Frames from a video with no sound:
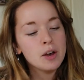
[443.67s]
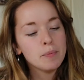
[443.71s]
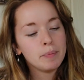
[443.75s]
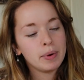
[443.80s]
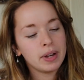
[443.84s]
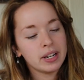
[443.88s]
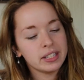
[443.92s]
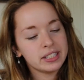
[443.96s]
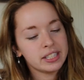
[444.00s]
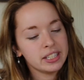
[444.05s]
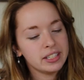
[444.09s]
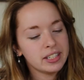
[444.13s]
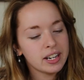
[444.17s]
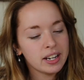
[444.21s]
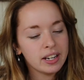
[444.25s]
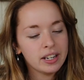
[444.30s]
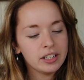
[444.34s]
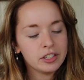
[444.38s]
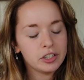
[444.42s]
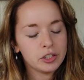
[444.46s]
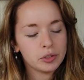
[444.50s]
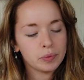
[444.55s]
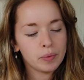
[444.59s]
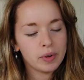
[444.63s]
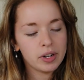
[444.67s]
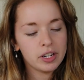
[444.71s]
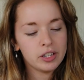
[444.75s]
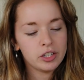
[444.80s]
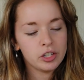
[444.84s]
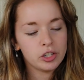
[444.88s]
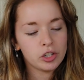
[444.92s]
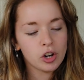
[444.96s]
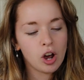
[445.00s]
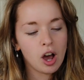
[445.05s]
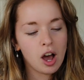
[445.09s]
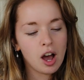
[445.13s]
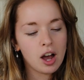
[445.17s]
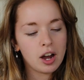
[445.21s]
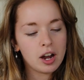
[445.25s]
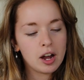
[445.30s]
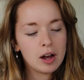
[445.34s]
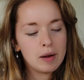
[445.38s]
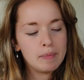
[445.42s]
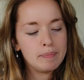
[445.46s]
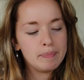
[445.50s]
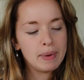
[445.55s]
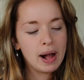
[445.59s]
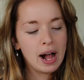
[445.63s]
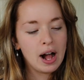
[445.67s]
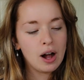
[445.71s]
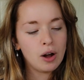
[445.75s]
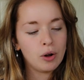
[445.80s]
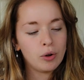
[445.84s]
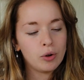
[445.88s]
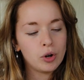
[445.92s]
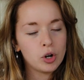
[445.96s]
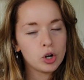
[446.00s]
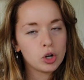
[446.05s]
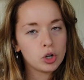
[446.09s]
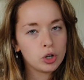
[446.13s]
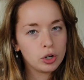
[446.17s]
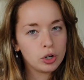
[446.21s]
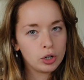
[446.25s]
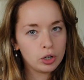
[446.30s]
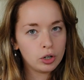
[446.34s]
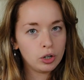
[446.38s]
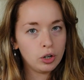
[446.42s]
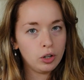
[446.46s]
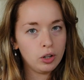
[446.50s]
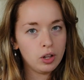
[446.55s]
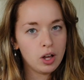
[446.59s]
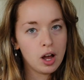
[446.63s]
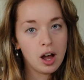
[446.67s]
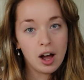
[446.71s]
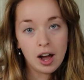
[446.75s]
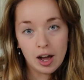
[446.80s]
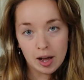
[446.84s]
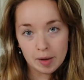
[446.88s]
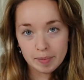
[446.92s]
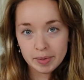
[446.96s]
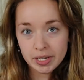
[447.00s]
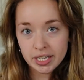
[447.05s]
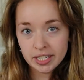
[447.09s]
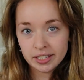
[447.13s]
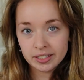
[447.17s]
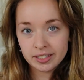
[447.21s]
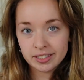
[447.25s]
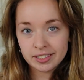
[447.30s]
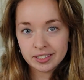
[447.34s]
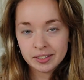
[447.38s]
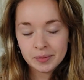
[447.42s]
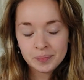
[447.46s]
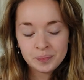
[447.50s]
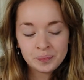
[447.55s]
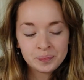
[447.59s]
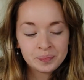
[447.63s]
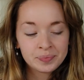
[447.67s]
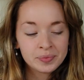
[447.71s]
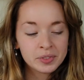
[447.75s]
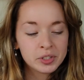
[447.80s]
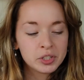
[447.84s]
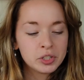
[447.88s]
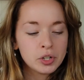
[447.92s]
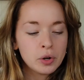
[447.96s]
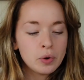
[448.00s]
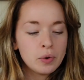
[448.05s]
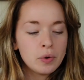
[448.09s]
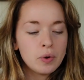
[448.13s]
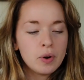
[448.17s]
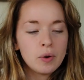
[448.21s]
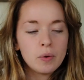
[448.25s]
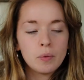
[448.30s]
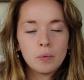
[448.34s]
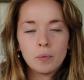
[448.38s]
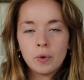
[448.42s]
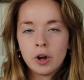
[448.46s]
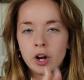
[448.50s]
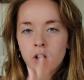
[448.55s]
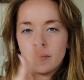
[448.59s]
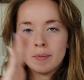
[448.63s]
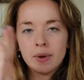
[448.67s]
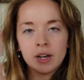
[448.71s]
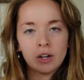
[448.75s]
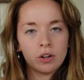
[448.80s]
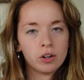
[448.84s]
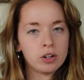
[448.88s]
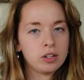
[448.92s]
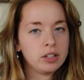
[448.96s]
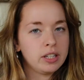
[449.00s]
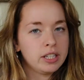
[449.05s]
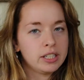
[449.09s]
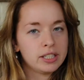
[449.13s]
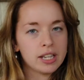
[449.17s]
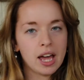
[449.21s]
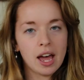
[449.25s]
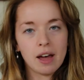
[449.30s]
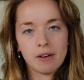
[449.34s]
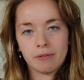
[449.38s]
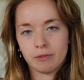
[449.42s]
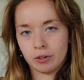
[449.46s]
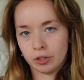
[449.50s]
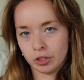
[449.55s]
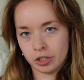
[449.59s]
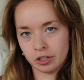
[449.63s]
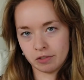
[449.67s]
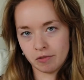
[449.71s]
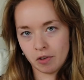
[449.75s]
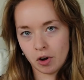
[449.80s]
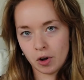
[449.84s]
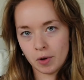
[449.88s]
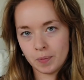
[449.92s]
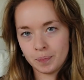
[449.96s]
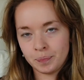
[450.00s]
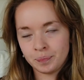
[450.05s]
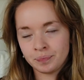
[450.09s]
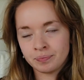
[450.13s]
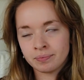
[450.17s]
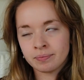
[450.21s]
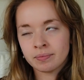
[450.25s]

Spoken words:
But today I just wanted to talk about girl hobbies. So where are my girlies at, first of all?